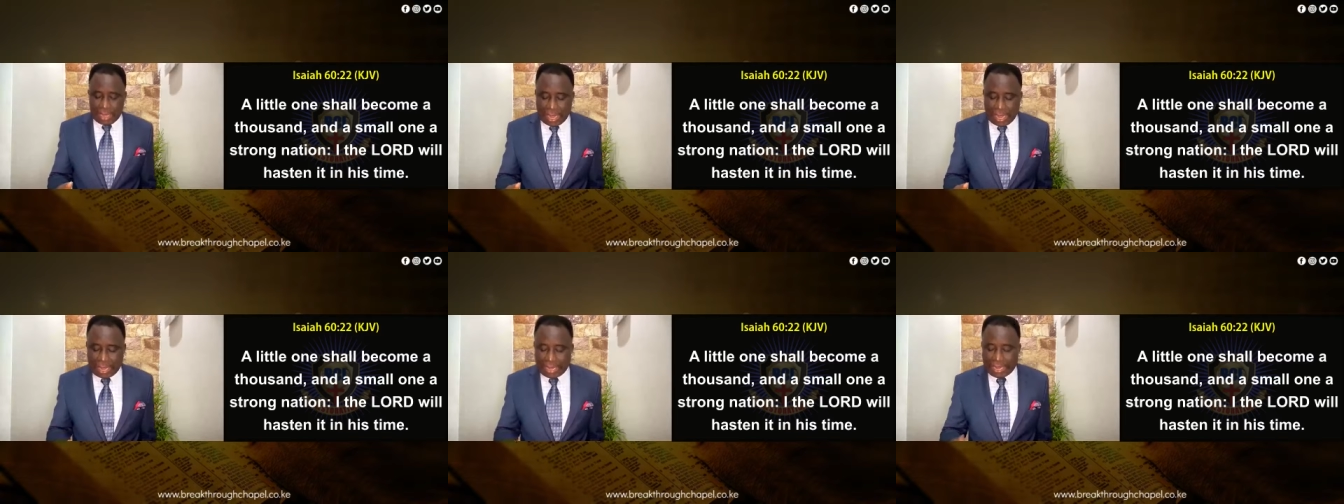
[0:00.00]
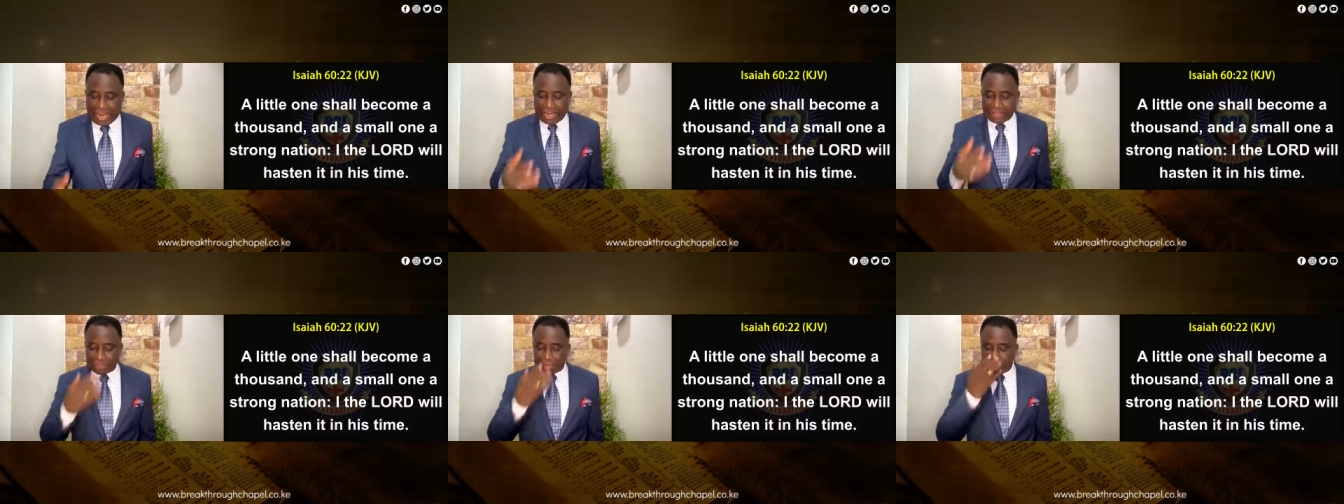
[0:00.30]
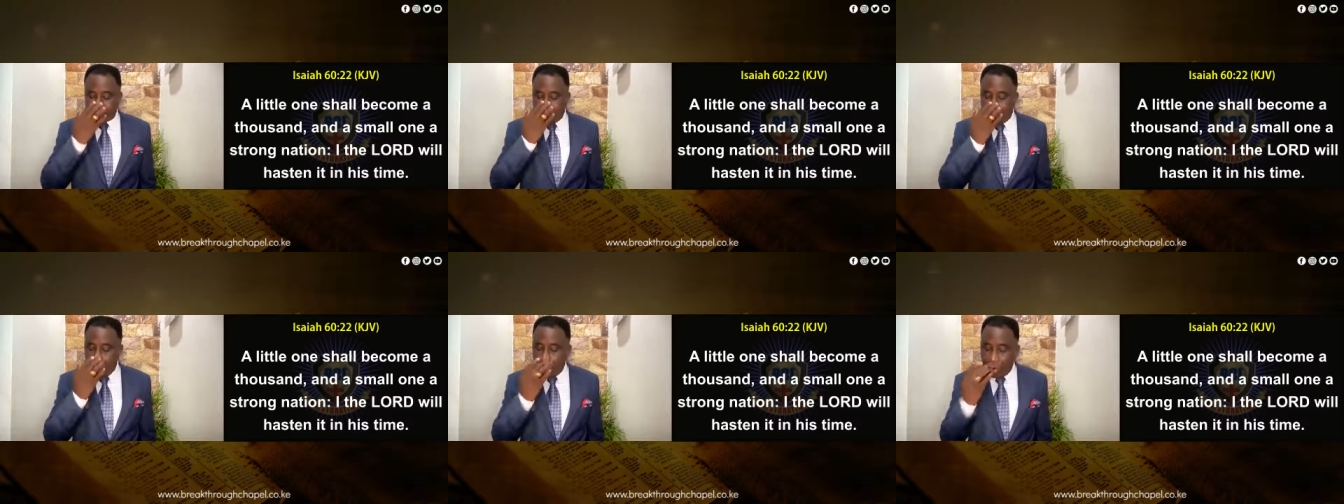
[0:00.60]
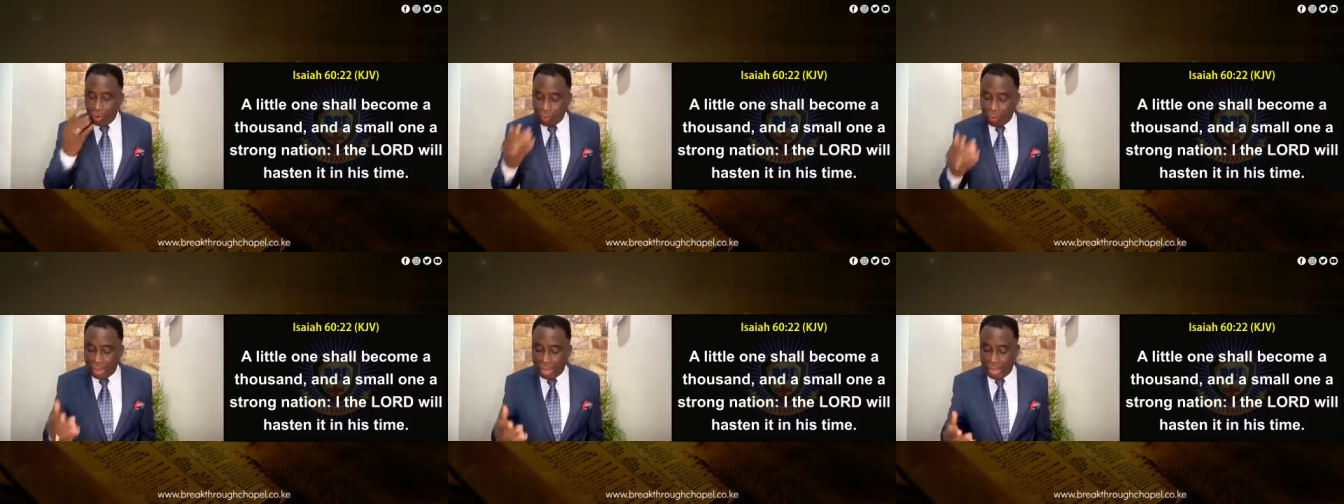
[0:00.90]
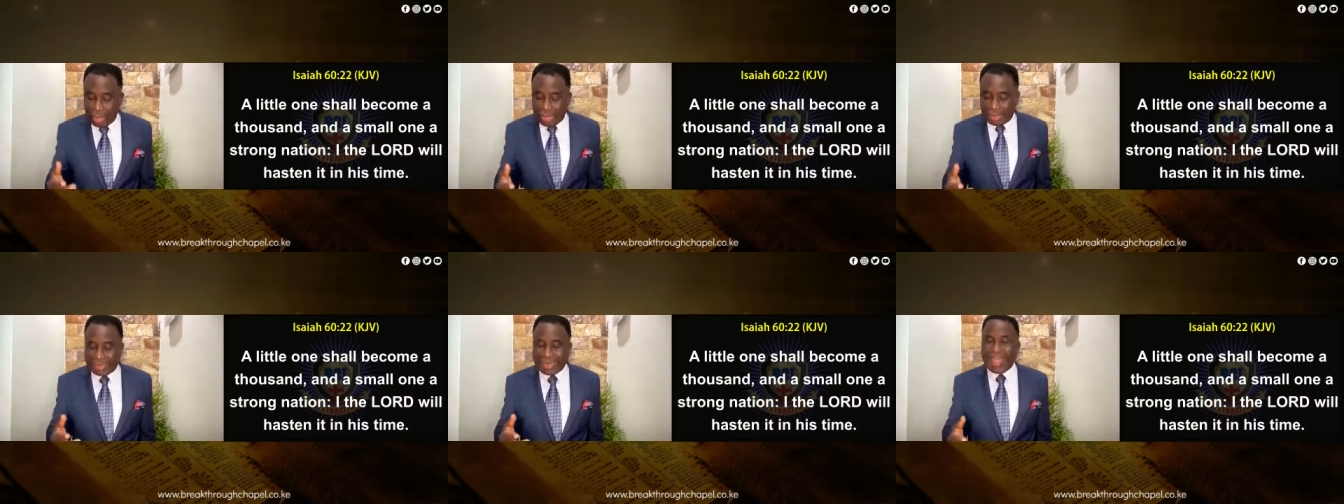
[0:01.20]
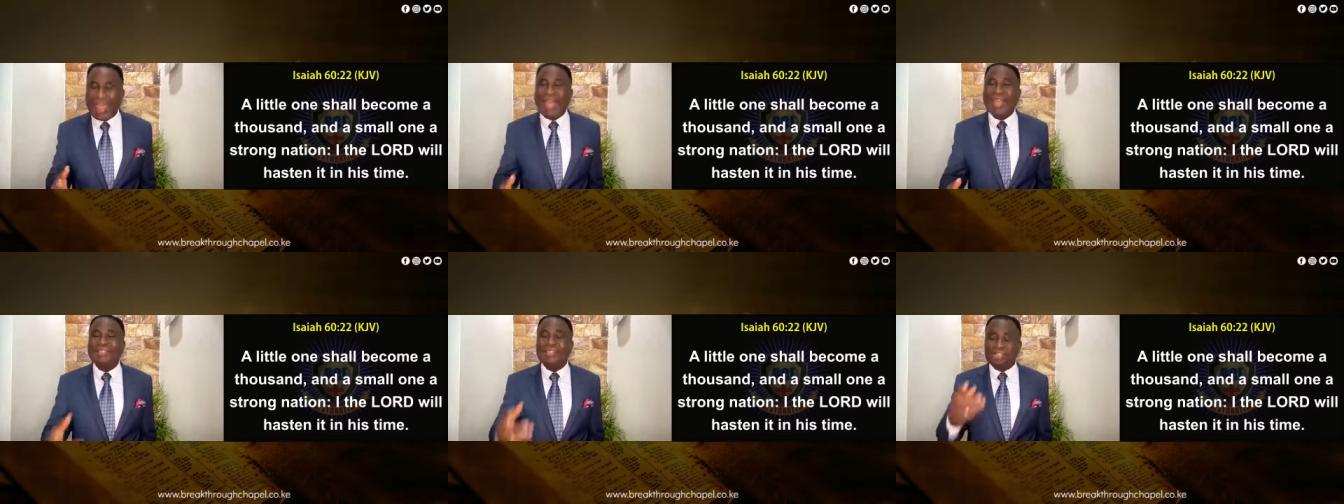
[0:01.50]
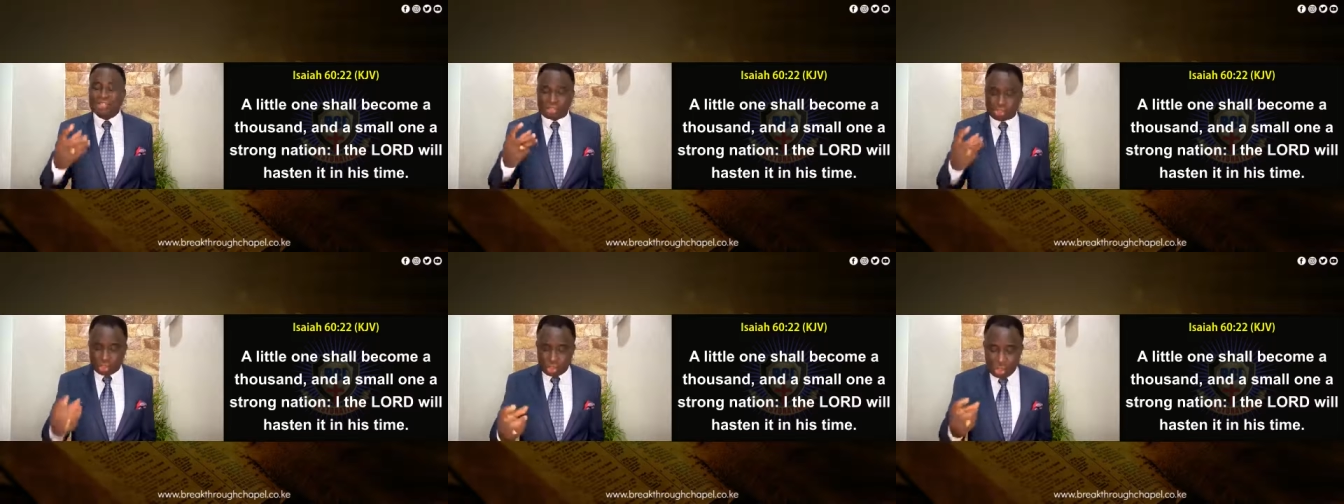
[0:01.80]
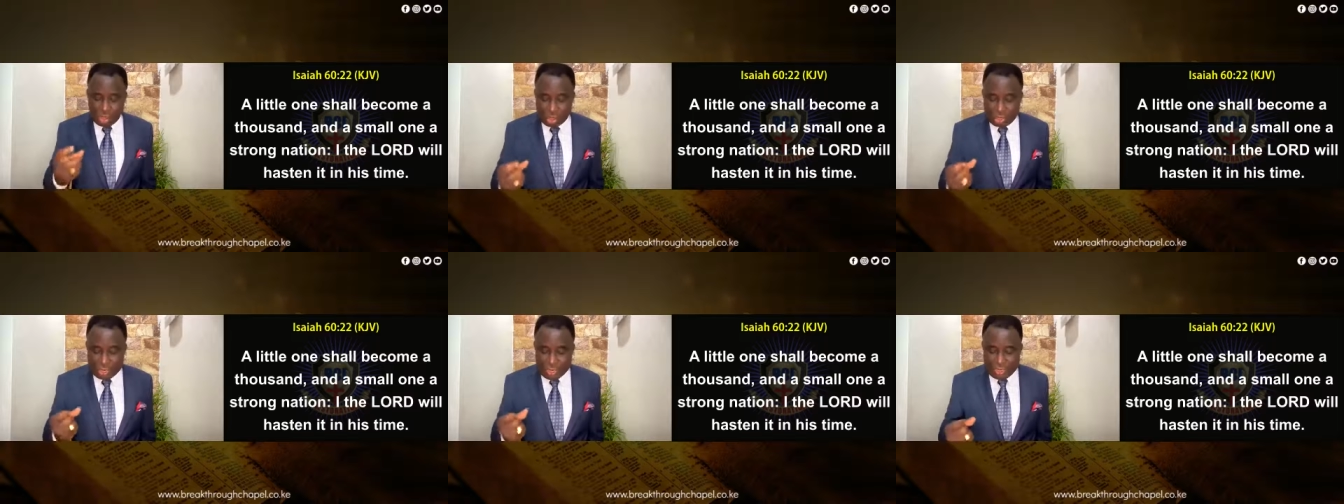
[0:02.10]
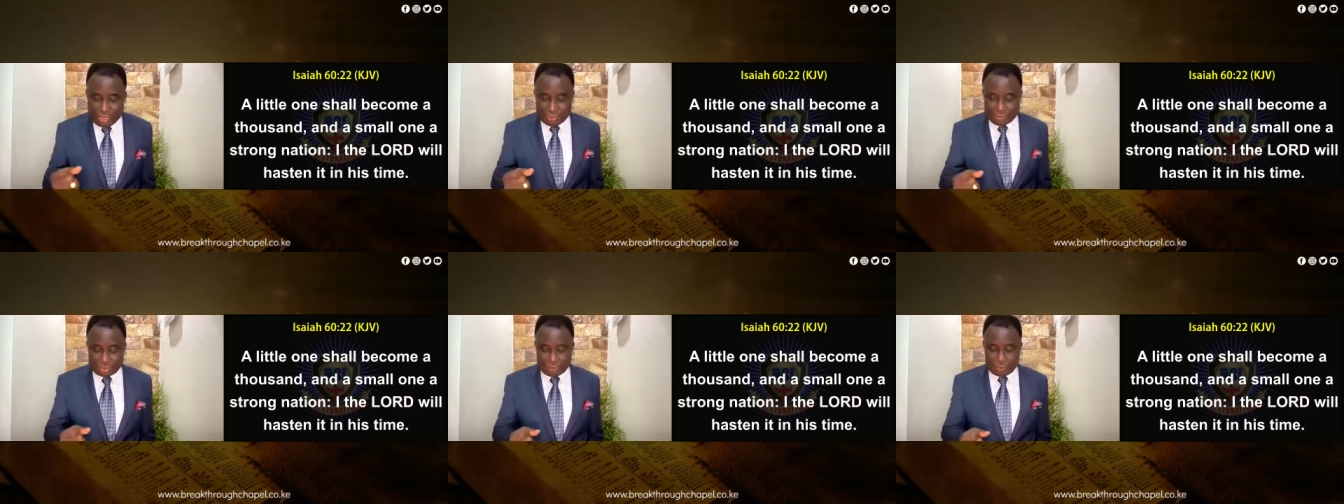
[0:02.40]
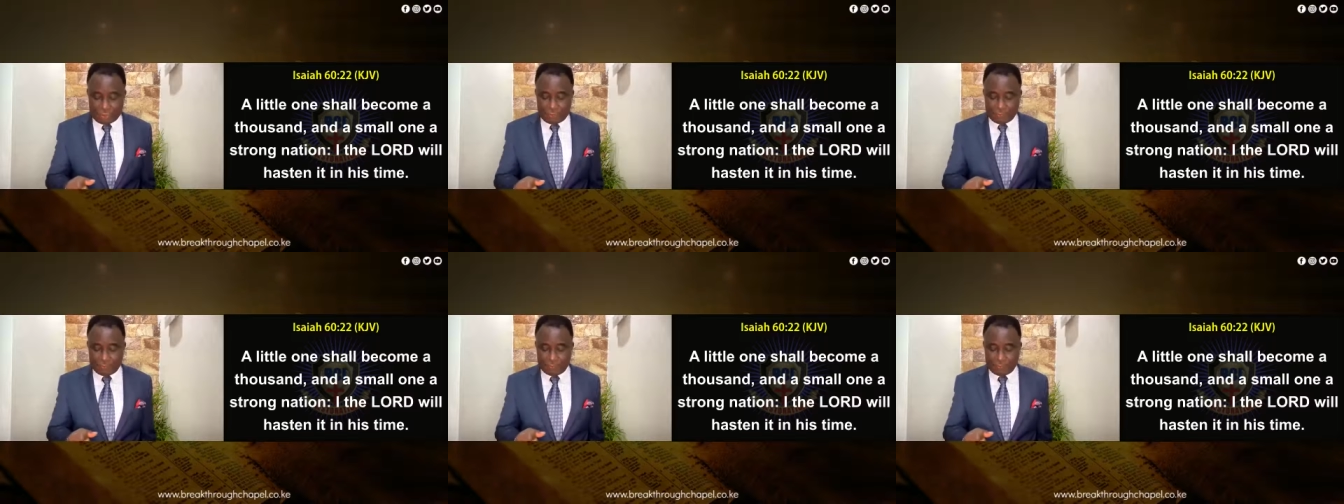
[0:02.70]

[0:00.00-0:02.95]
and a small one a strong nation.